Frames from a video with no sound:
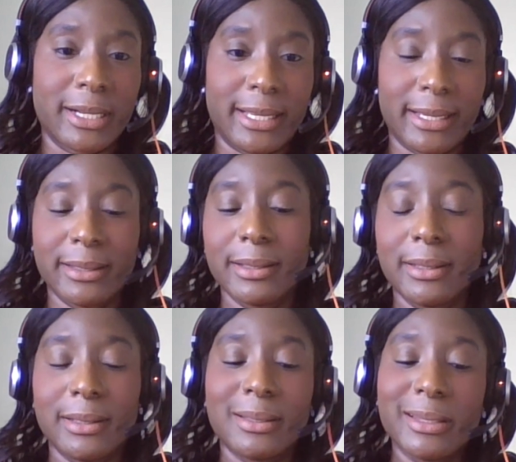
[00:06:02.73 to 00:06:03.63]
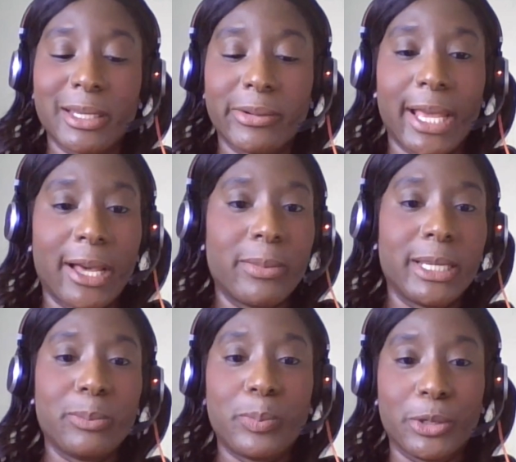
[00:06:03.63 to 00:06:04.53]
juggling, how
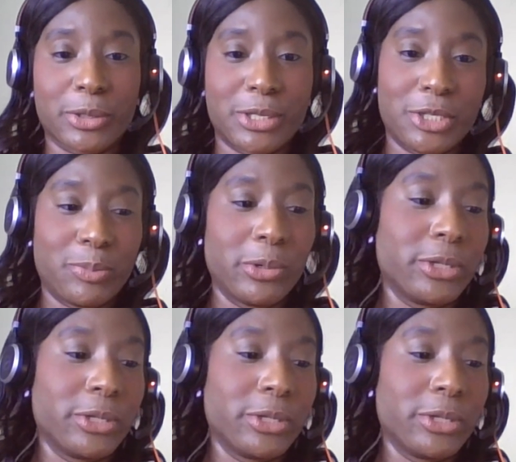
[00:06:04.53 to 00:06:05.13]
many books do